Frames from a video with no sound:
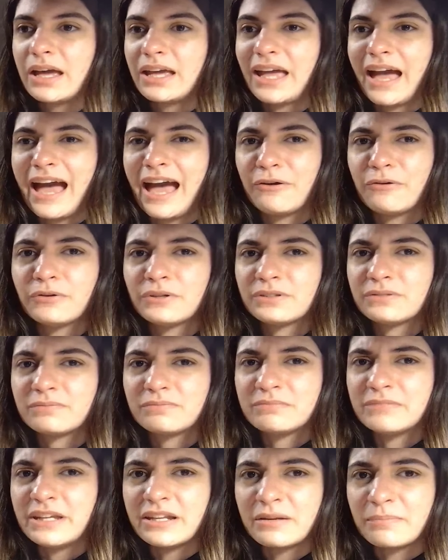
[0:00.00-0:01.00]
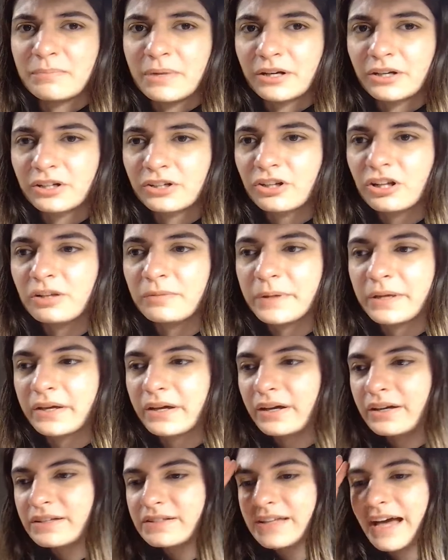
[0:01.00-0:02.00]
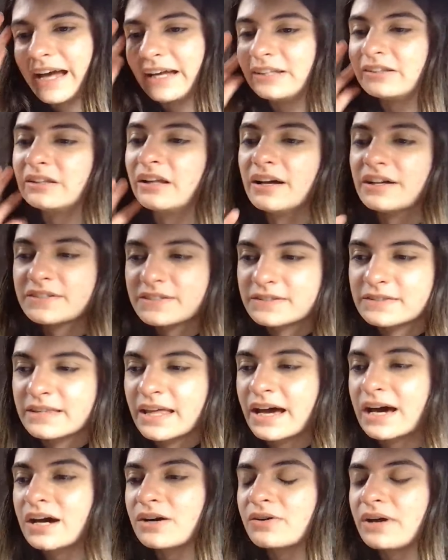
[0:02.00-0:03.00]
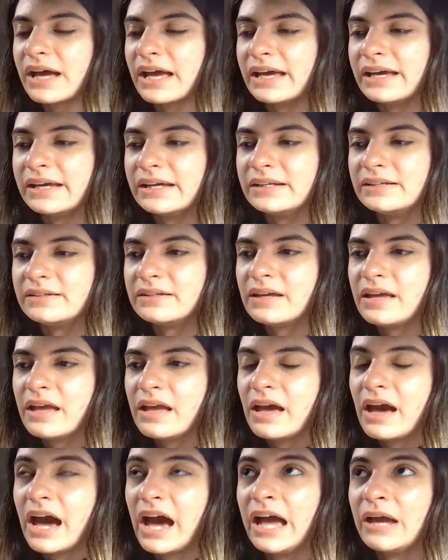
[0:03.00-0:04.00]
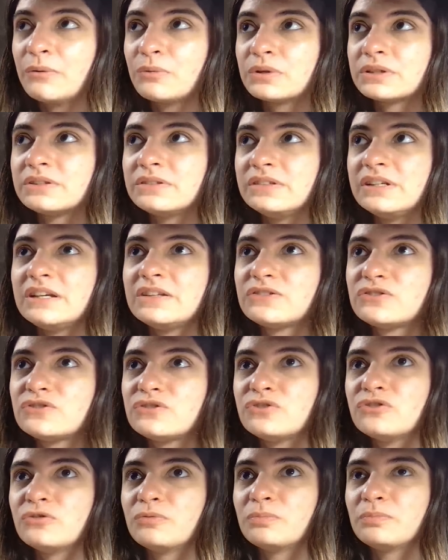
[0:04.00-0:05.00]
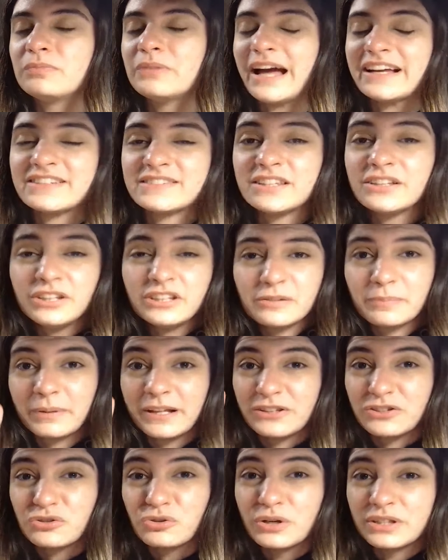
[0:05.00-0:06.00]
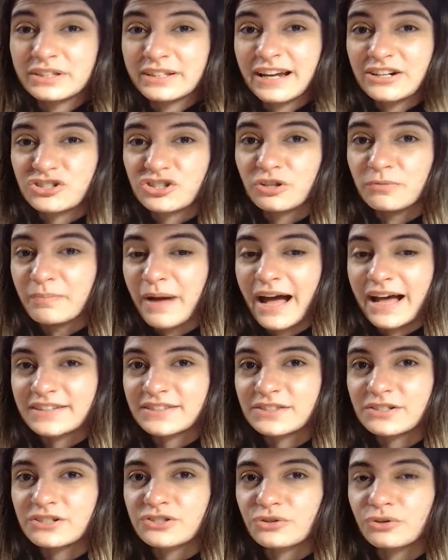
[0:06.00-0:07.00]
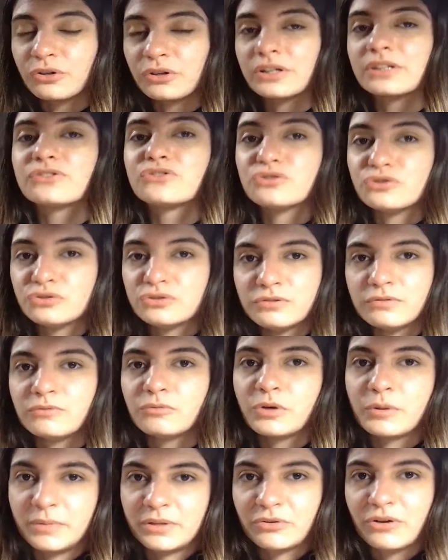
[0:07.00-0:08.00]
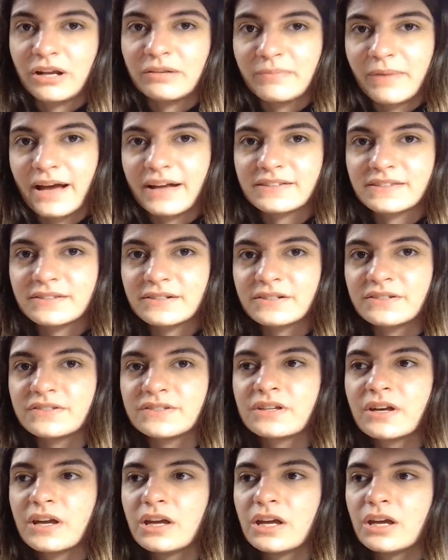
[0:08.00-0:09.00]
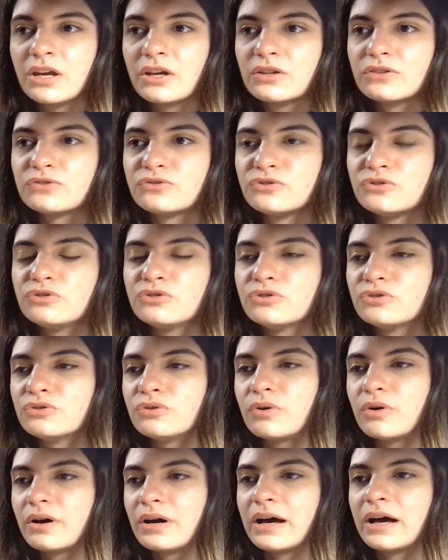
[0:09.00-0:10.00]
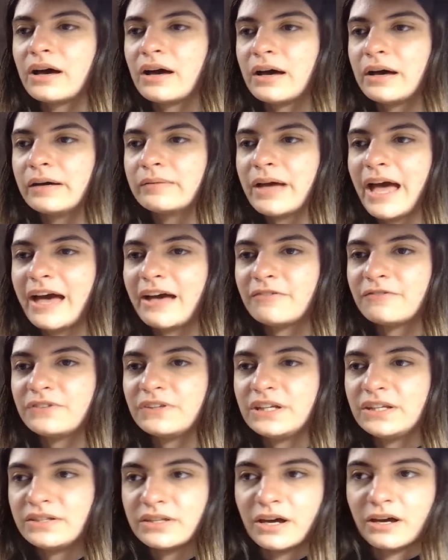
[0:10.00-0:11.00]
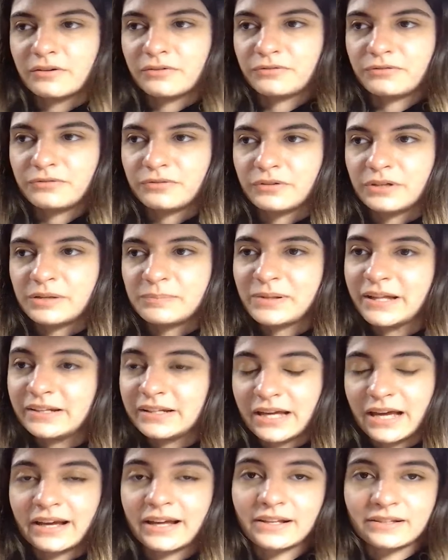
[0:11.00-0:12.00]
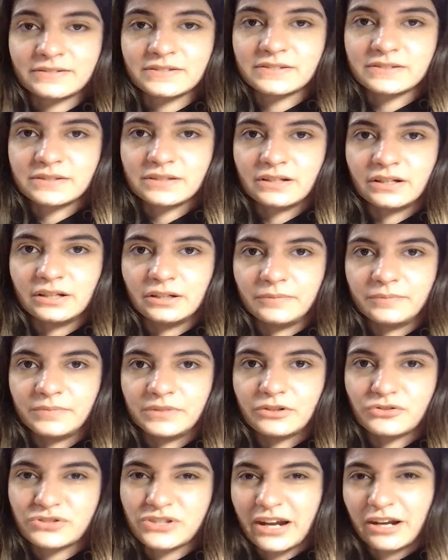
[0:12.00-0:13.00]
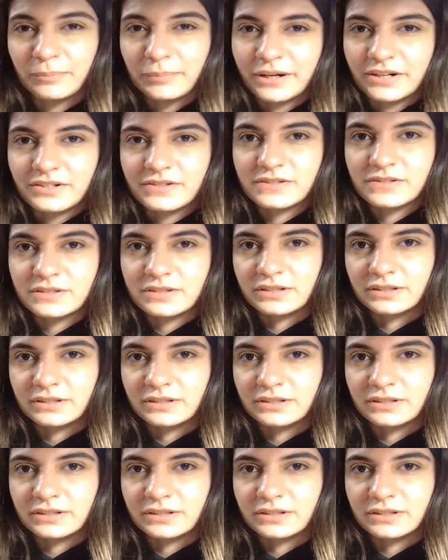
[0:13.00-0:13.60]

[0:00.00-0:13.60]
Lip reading: I would need a miracle, because I lost now, and I still need to play 2 international masters or 2 women grandmasters to have enough played against those title players,